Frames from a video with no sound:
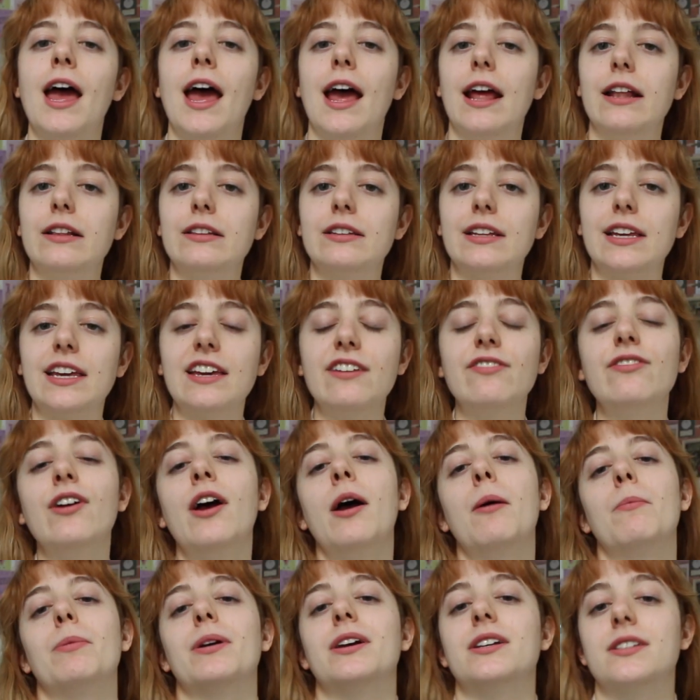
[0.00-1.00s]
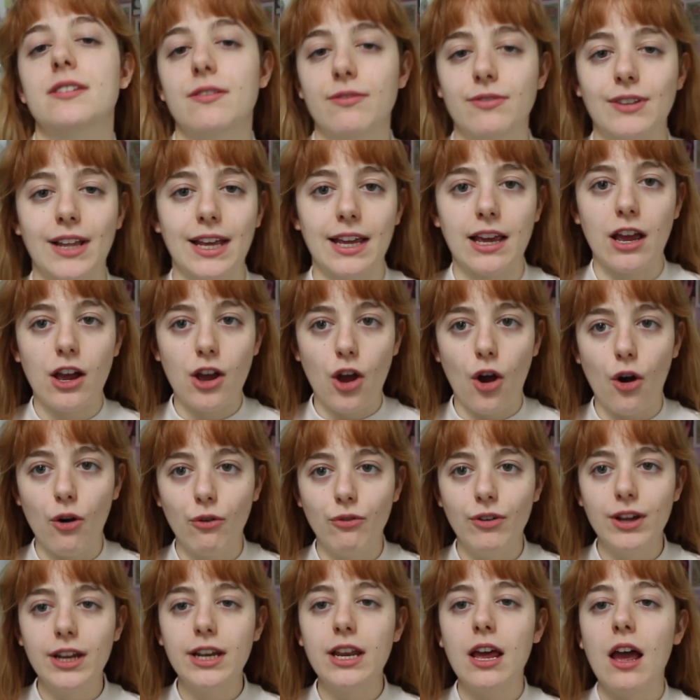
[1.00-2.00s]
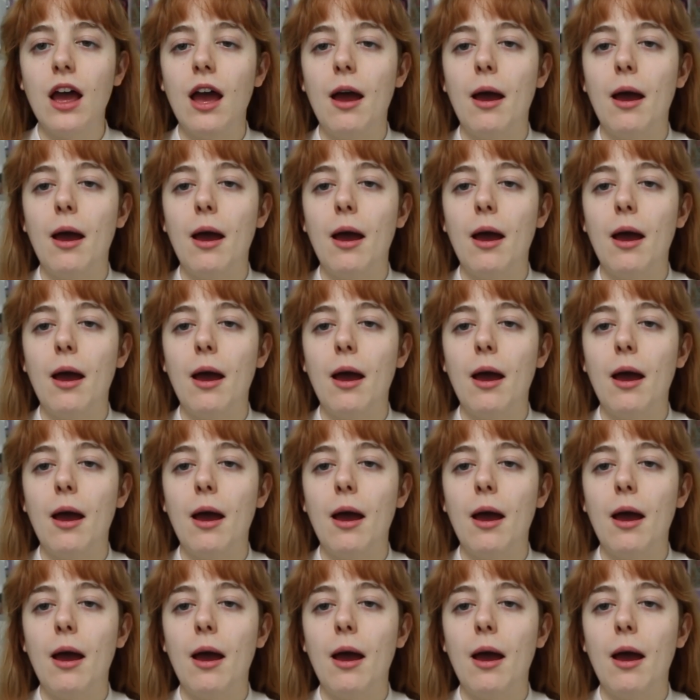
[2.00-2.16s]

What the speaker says: and leave because of like COVID.